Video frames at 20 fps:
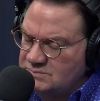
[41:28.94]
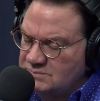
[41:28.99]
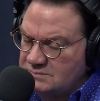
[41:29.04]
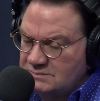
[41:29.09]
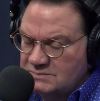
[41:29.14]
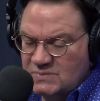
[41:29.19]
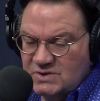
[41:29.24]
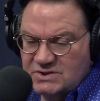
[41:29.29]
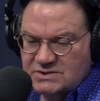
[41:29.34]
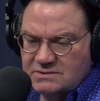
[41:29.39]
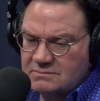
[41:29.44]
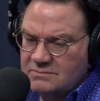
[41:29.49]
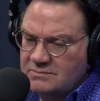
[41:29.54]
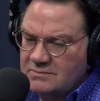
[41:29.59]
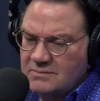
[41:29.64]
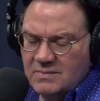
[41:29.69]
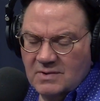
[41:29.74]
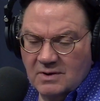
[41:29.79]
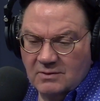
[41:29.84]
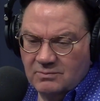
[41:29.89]
Just
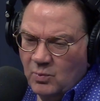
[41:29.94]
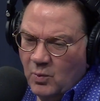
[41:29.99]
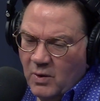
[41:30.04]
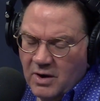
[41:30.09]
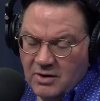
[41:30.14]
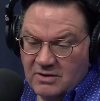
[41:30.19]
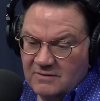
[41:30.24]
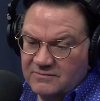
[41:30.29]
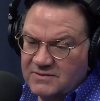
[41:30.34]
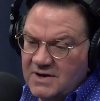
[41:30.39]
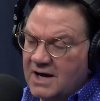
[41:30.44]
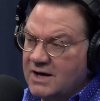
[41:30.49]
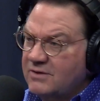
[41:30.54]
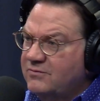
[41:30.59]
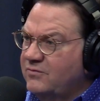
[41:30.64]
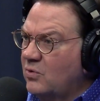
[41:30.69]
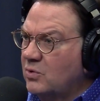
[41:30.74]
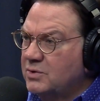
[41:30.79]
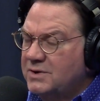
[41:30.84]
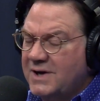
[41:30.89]
the winter of
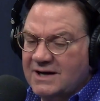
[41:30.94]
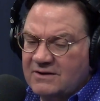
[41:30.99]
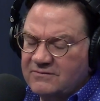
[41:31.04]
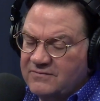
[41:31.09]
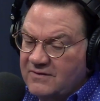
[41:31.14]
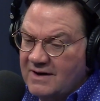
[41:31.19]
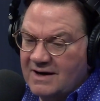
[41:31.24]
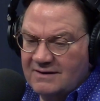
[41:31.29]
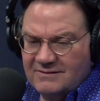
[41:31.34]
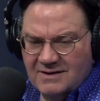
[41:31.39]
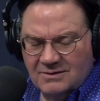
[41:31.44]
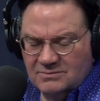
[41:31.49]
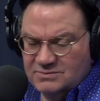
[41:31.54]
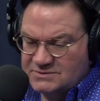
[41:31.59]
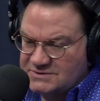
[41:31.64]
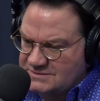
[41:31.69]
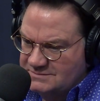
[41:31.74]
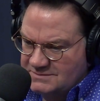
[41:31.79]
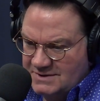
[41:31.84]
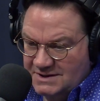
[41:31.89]
94, 95, I
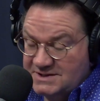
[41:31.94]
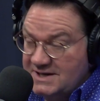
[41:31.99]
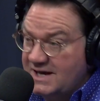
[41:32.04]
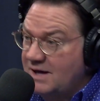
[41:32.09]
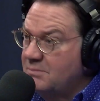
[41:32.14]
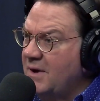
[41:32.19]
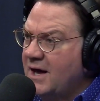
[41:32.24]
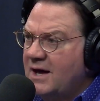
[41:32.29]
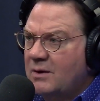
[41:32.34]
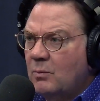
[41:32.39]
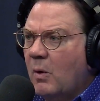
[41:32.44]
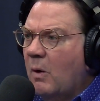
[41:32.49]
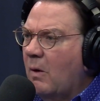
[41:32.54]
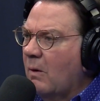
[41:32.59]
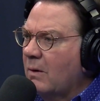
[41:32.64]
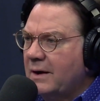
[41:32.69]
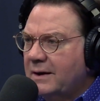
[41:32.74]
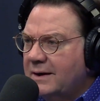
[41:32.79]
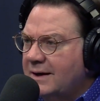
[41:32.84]
was a dead man walking.